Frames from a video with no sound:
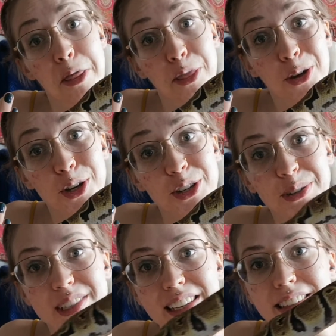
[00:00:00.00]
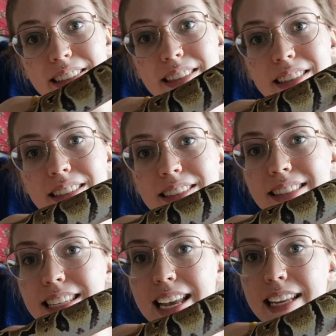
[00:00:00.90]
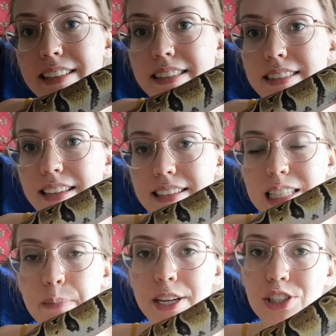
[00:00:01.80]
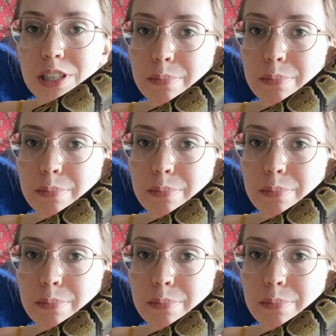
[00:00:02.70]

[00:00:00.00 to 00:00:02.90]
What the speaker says: The good news is snakes, especially